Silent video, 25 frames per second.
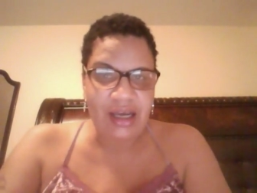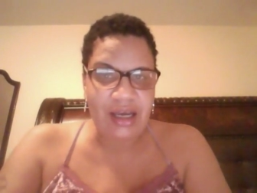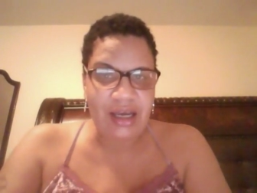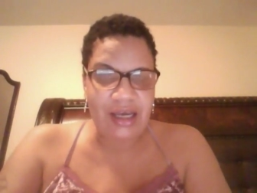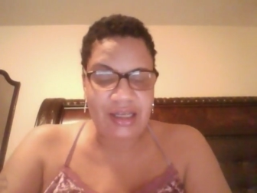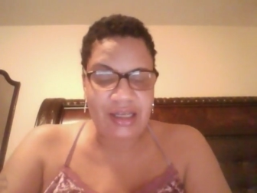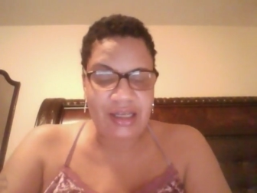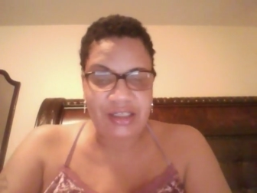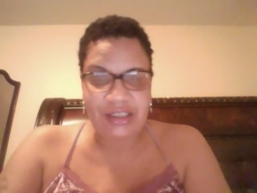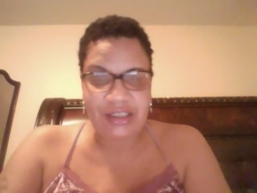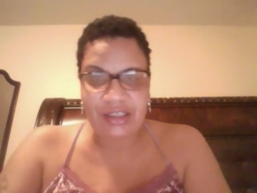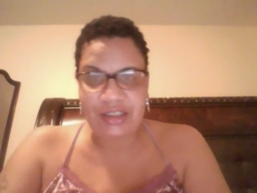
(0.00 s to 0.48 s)

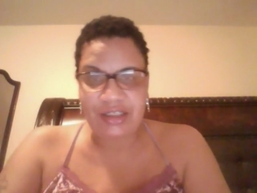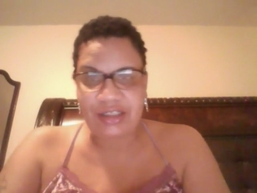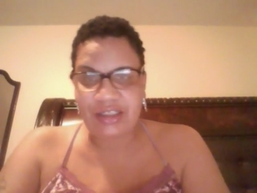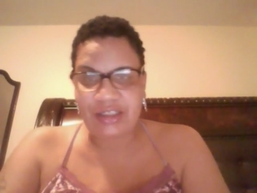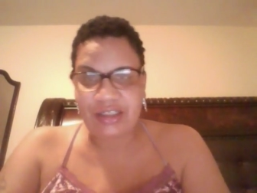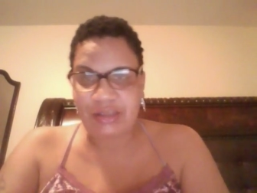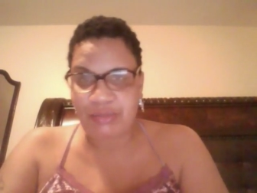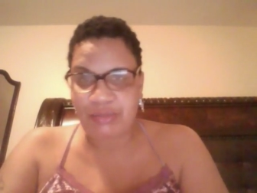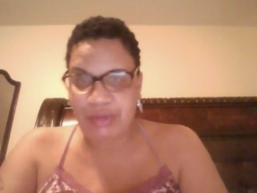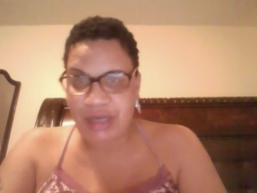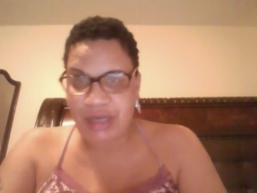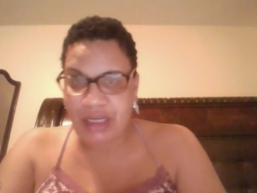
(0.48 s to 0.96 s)
and
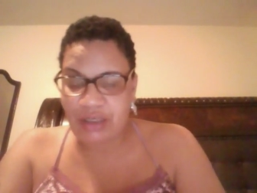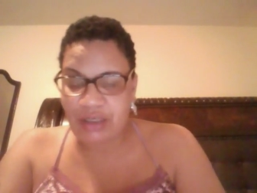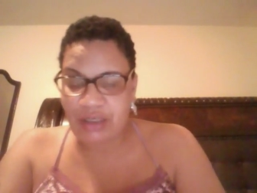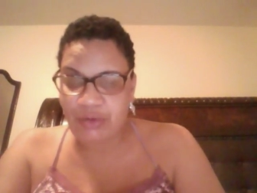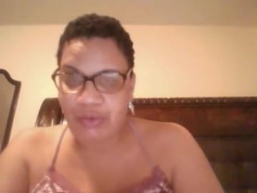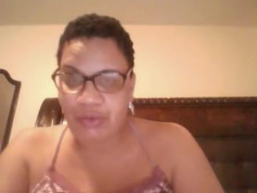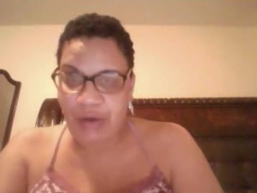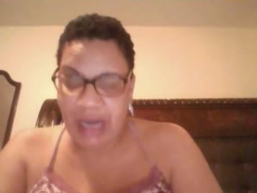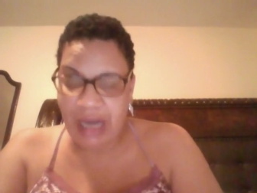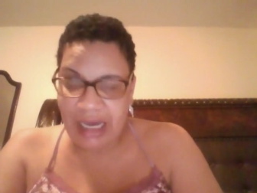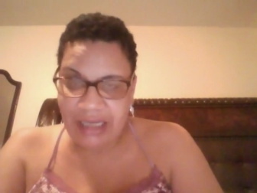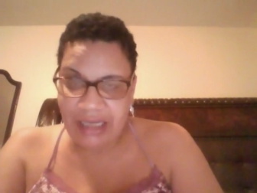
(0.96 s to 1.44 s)
some yellow
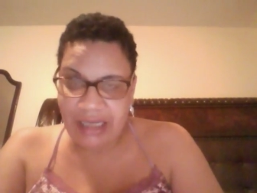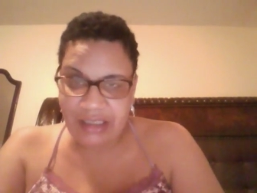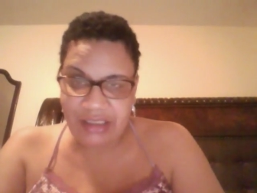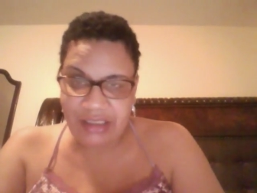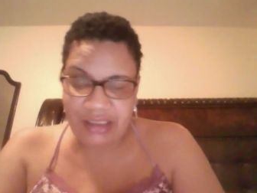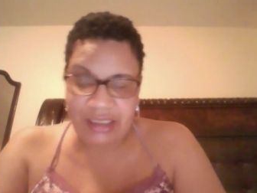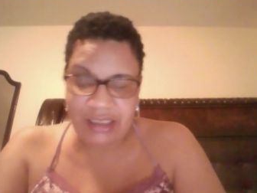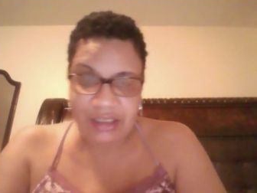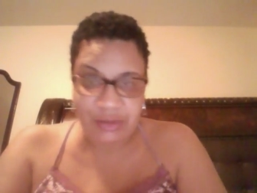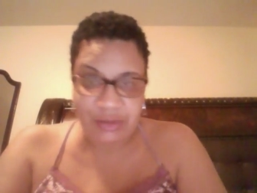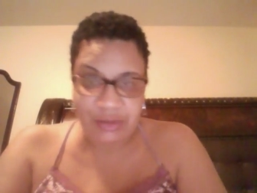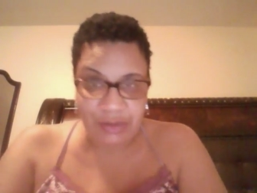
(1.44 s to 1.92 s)

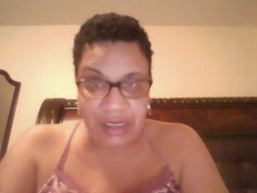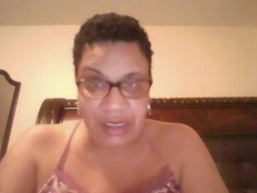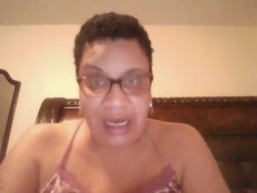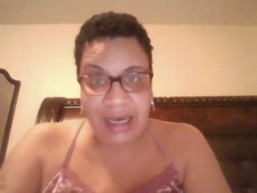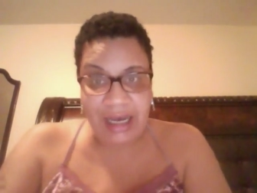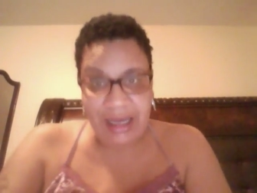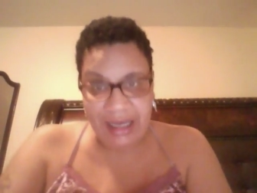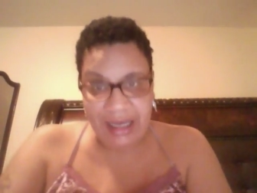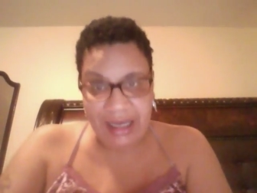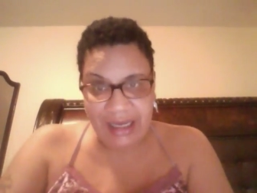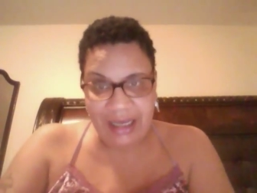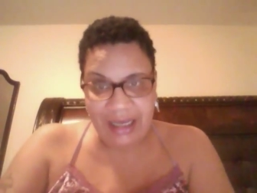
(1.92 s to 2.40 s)
rice. That's what
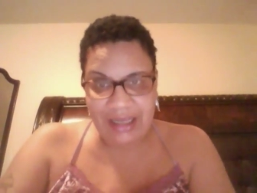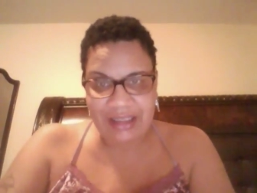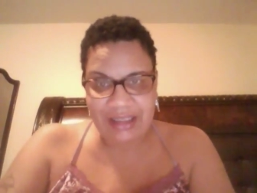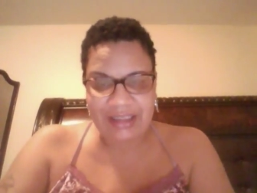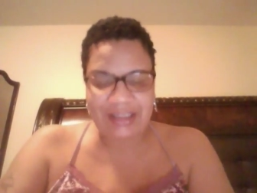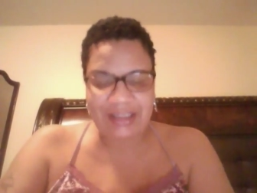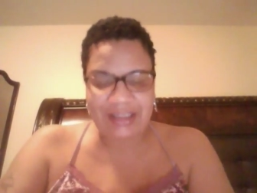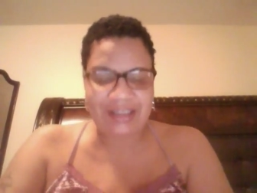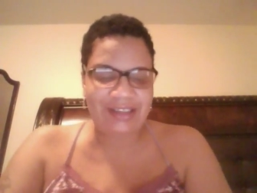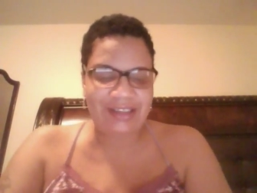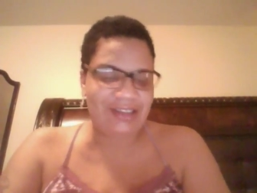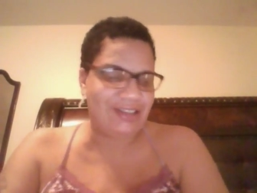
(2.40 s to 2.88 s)
I
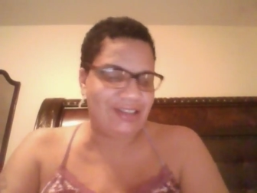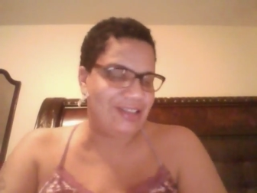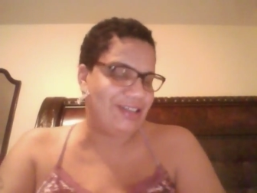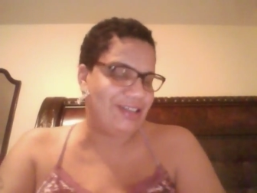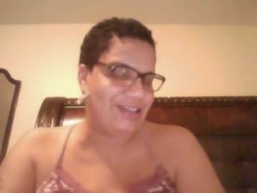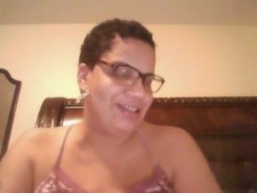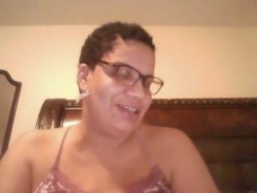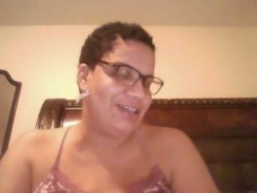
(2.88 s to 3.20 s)
had.